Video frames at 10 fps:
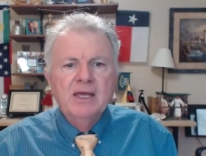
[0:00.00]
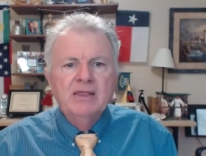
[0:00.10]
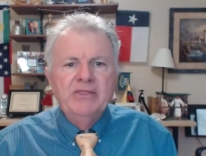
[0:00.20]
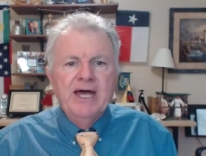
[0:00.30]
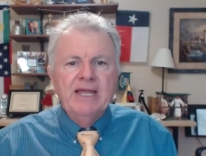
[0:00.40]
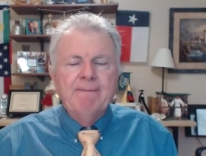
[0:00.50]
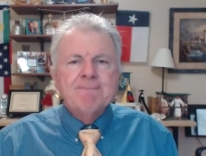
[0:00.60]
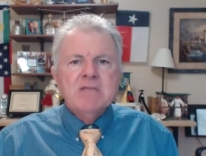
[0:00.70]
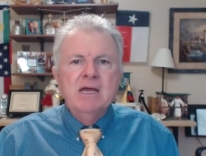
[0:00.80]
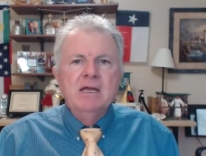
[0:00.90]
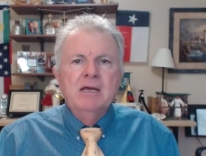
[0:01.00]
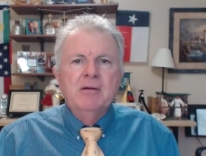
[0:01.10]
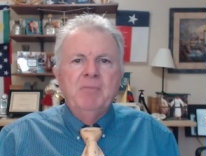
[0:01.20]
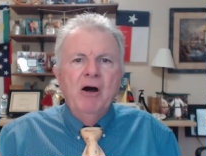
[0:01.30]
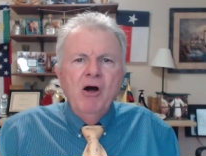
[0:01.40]
that
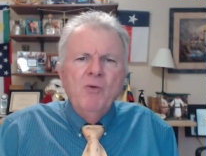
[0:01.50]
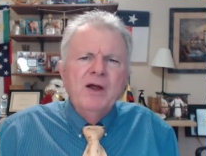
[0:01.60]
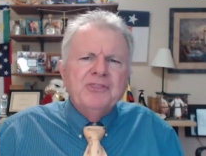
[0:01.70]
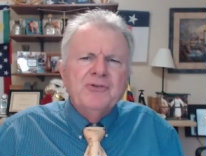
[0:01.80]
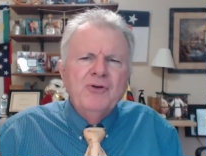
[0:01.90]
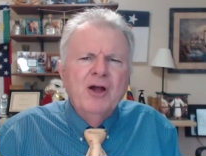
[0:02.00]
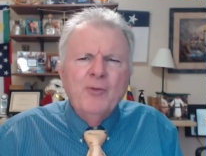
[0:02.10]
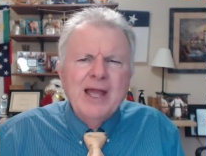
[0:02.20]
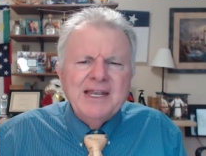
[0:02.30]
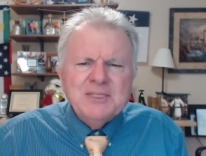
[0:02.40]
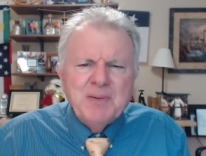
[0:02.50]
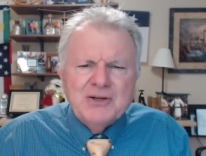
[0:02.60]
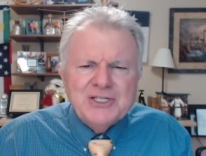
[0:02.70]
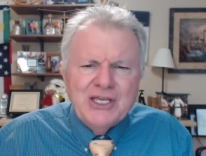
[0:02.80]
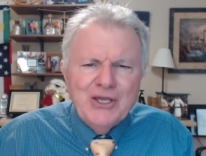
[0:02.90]
Paul went through horrendous
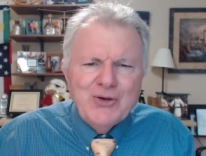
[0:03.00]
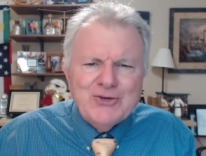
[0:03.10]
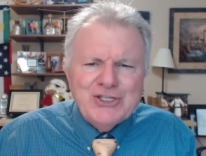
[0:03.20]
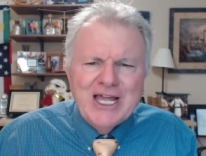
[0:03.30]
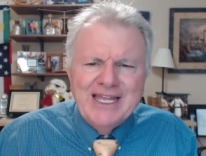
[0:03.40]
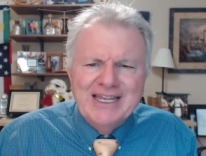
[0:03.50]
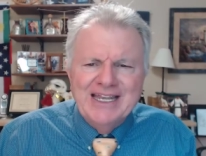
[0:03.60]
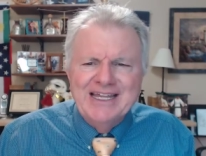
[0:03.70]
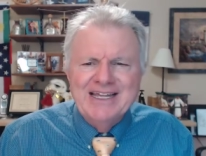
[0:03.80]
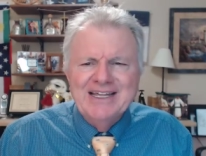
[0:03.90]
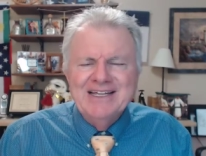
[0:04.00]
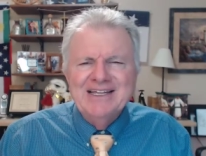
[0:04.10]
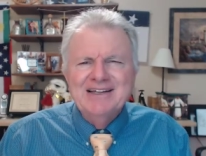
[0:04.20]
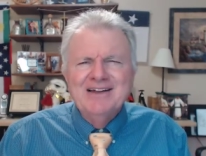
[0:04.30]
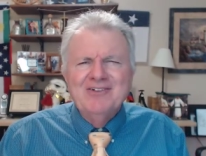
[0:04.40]
persecution,
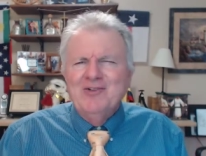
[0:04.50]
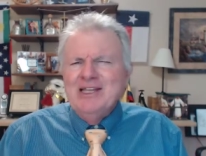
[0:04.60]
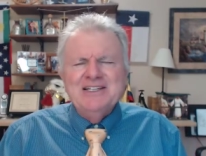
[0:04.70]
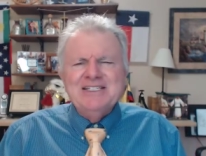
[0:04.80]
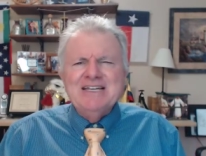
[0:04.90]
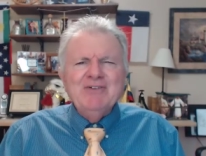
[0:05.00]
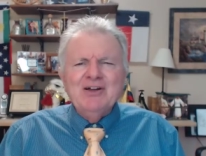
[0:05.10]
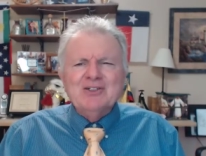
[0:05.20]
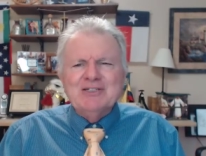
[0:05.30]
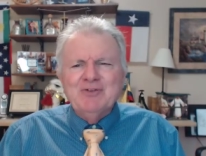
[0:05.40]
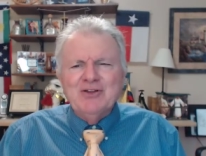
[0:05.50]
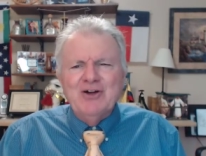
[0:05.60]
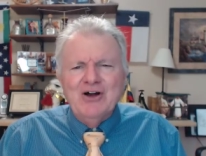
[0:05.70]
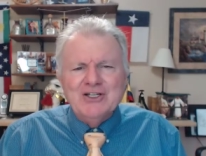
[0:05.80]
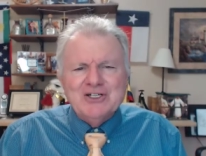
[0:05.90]
horrendous difficulty for the
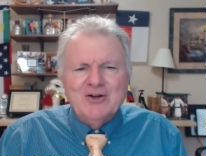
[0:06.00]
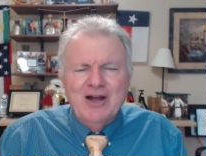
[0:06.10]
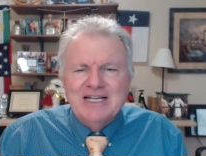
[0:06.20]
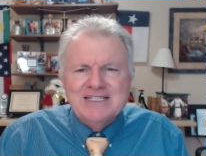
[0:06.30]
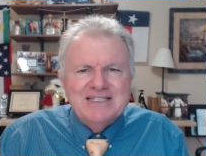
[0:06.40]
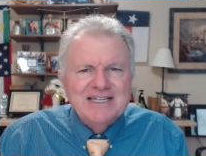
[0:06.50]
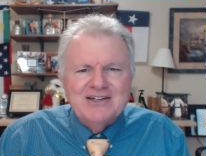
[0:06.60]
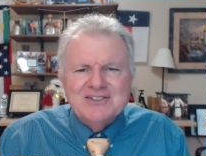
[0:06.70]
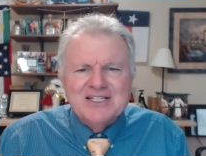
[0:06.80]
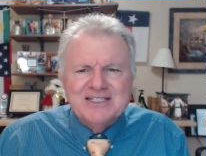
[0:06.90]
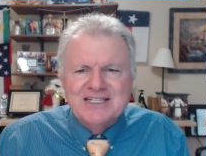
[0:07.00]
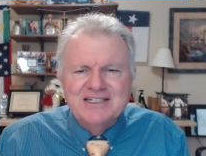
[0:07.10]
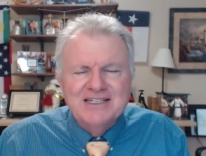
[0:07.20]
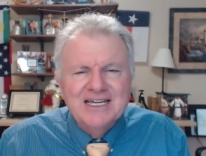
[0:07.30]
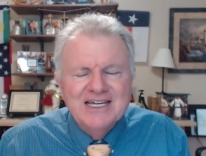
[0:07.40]
cause of Christ. He tells us
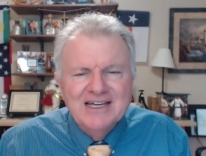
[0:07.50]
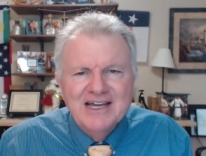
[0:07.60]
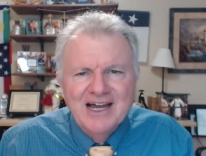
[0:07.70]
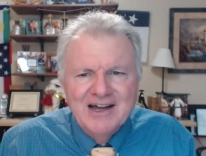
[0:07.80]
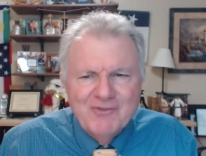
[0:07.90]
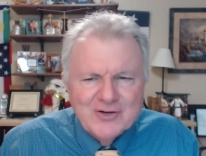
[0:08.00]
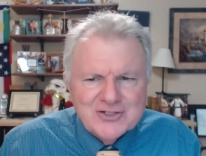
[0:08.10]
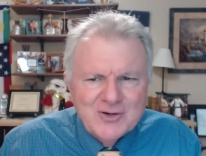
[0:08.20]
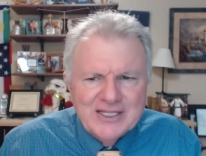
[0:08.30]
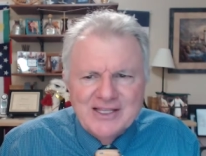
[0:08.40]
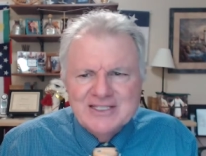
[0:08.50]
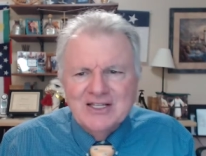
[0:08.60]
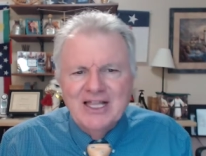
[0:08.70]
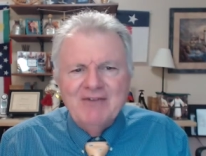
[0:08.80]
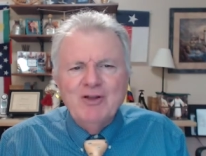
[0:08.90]
in uh, 1 Corinthians
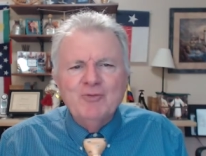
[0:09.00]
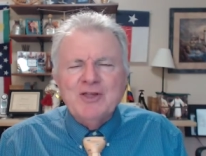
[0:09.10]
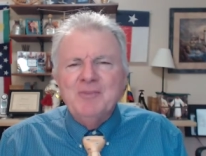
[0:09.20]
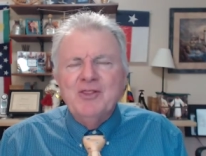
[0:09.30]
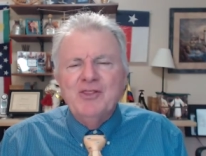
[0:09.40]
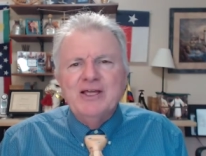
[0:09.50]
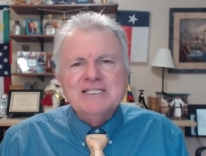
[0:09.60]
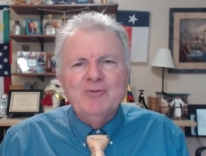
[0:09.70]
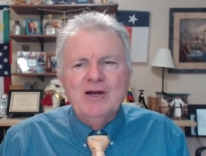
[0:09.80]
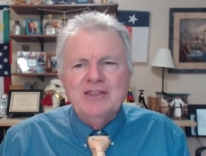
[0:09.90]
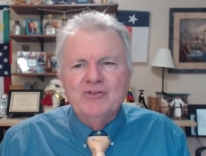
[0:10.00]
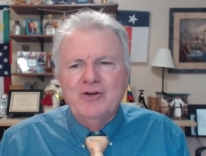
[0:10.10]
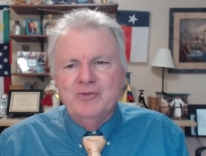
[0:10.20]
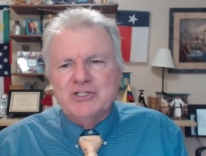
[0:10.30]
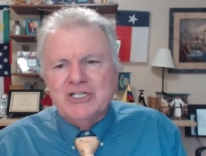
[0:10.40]
11, some of the things he went through.
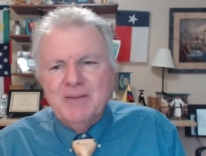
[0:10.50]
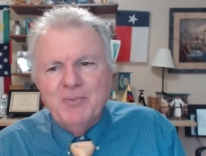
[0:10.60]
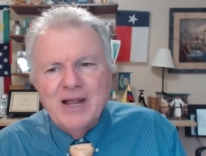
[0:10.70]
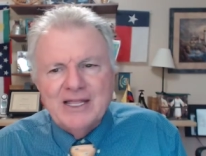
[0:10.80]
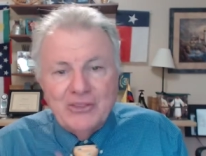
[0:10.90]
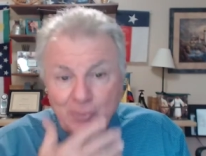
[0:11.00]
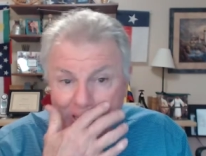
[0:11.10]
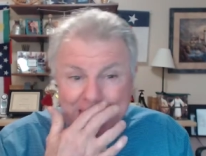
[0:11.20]
He was shipwrecked three